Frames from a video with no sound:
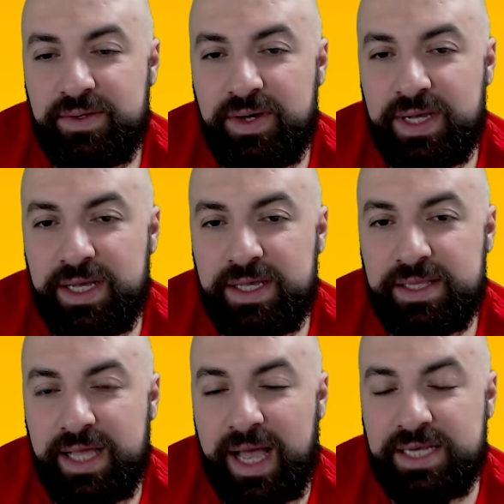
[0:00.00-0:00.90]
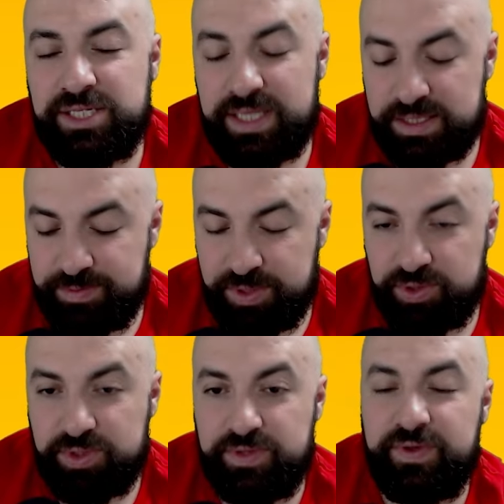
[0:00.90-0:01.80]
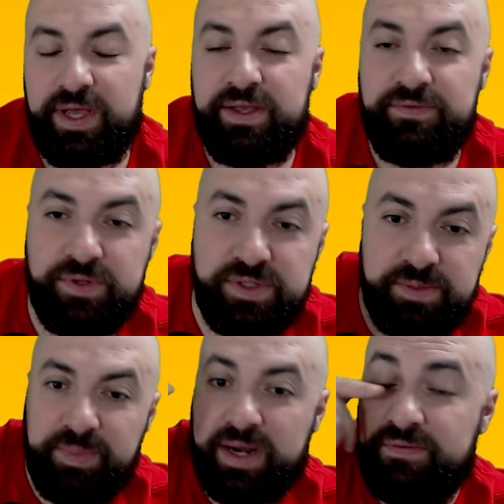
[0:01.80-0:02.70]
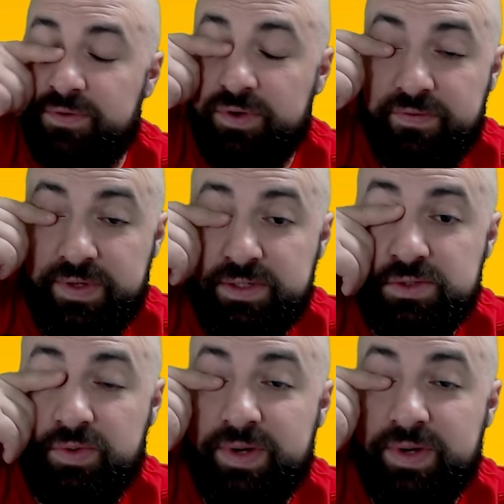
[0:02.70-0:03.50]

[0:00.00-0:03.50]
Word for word: Okay, actually, that's pretty good if, you if you're using Butterfree or Venusaur one.